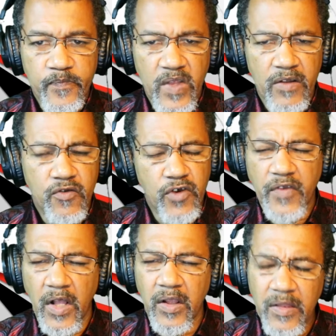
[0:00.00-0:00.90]
Just a
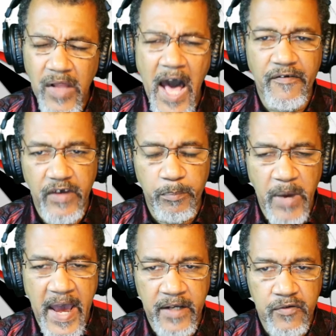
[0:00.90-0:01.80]
lot of
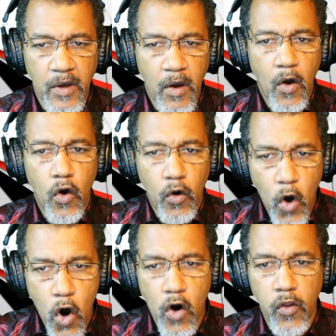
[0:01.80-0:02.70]
impacts
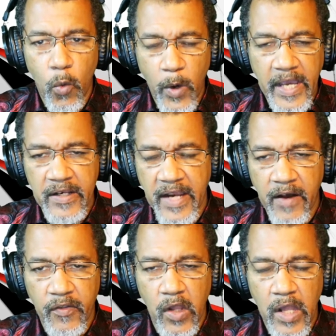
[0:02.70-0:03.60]
all the way down
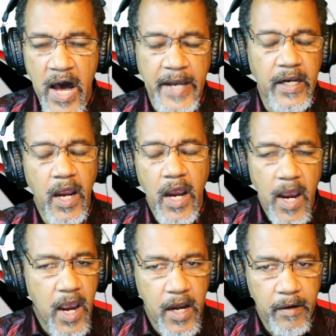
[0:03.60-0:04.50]
the line.
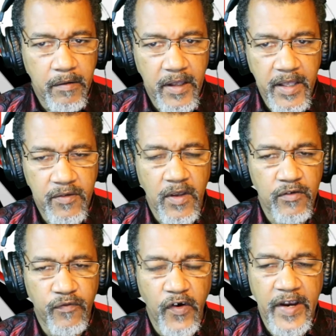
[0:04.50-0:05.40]
And it's
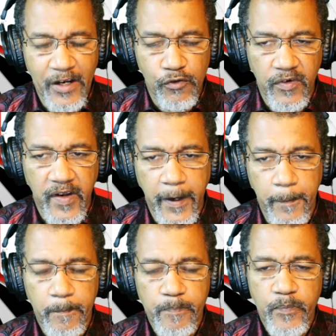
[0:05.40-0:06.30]
very interesting.
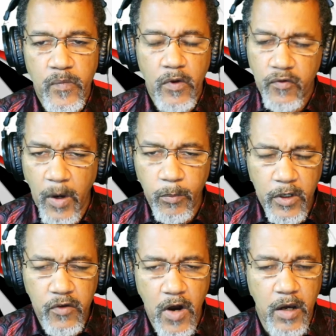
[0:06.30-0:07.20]
So I'm going to
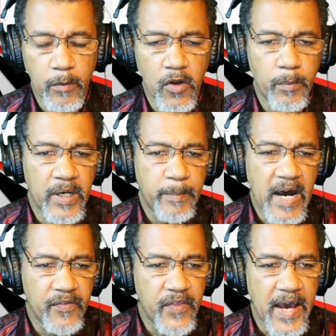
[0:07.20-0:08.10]
talk a little bit
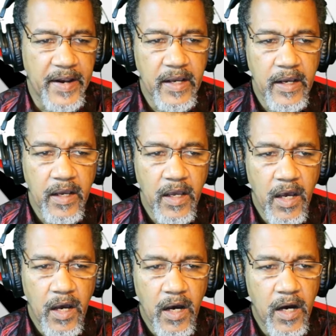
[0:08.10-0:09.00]
about that.
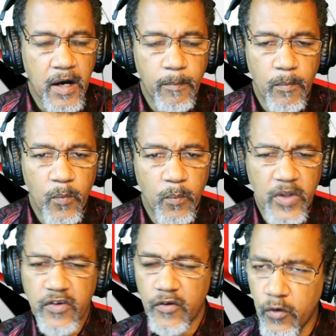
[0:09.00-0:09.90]
But
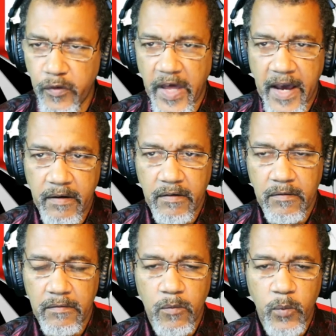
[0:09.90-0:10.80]
to do that,
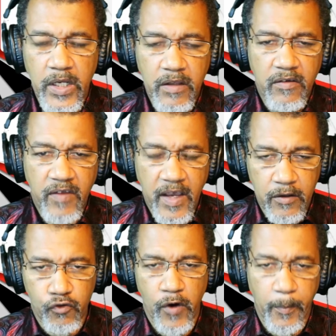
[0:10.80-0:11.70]
we need to take a
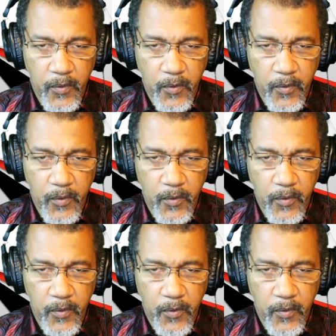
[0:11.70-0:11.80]
trip.